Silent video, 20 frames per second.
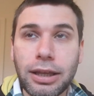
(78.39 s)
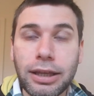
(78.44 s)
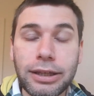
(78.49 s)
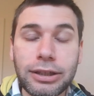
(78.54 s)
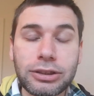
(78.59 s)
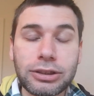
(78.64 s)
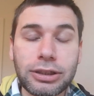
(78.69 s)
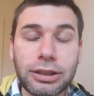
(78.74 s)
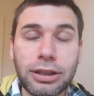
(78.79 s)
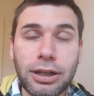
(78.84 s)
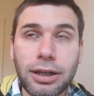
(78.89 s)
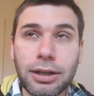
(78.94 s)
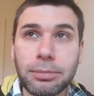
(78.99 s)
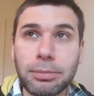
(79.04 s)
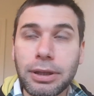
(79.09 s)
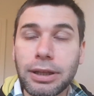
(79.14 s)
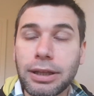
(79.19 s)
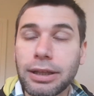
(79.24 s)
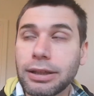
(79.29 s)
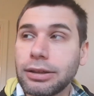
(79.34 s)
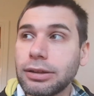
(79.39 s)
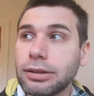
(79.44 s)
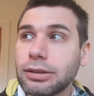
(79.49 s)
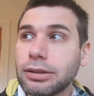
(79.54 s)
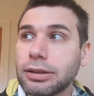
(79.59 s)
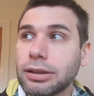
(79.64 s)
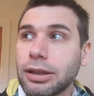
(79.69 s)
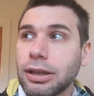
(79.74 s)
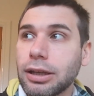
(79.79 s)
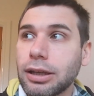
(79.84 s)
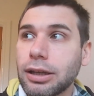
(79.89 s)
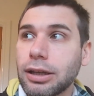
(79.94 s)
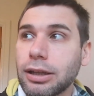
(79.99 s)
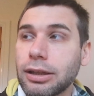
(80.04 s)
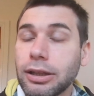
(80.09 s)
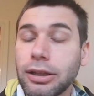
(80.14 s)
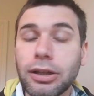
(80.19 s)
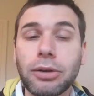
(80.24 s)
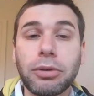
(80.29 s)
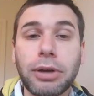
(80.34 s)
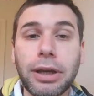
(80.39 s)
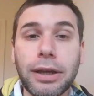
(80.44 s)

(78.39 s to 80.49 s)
heating up, and then I will